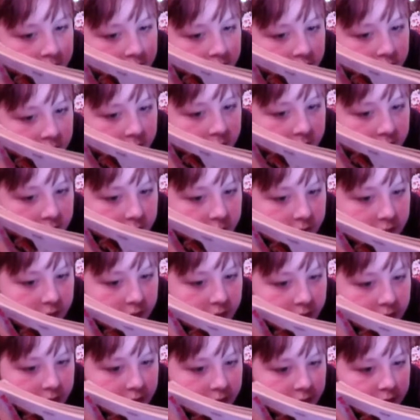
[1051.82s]

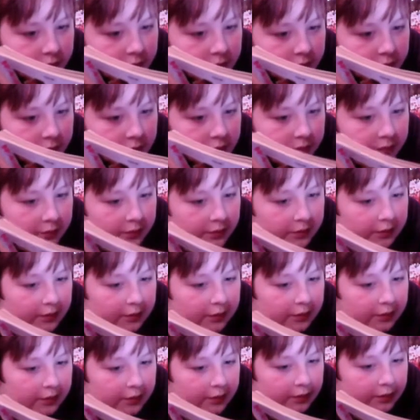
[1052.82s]

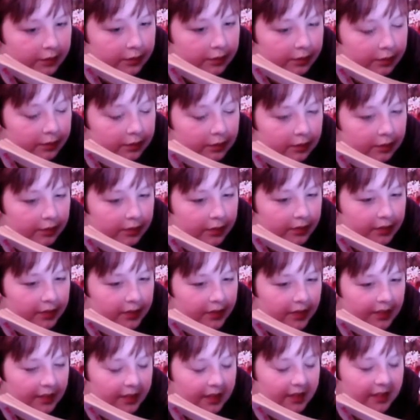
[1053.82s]

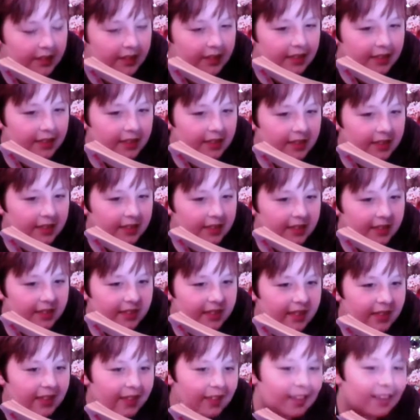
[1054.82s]

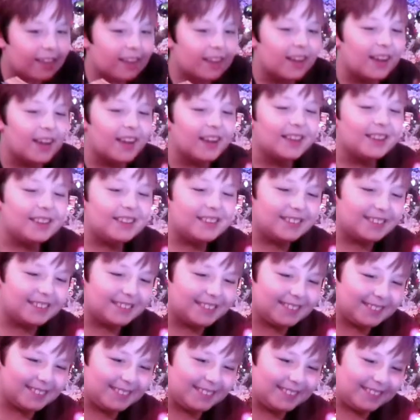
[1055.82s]

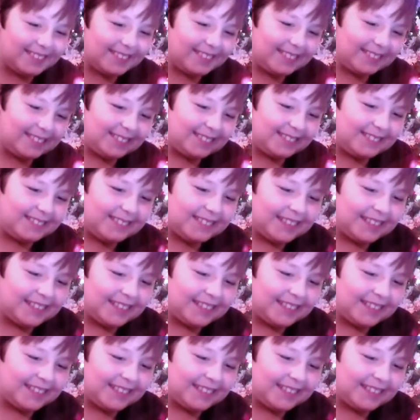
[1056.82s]
(silent)